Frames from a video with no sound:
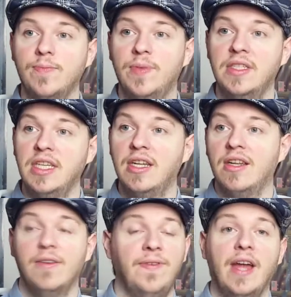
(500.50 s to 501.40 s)

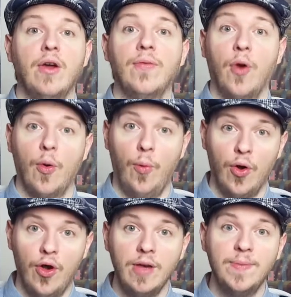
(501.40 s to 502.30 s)
particularly a fan of her
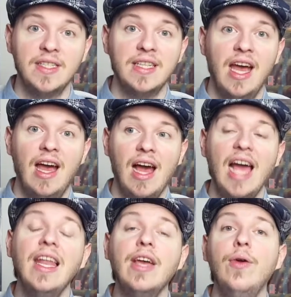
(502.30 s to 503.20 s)
work, but I
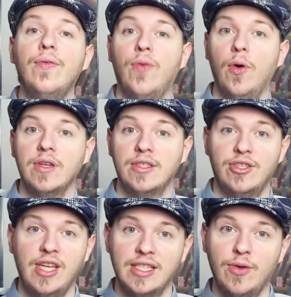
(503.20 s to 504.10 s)
like her voice.
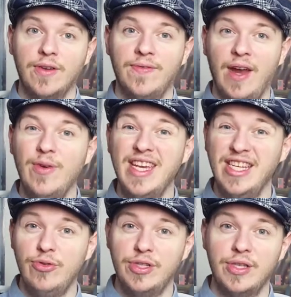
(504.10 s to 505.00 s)
She has got a very
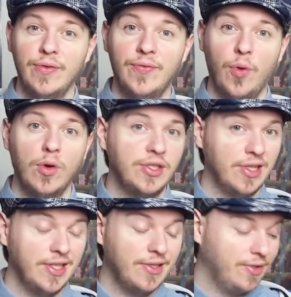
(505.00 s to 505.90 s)
interesting voice to
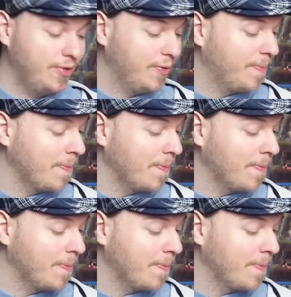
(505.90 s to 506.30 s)
listen to.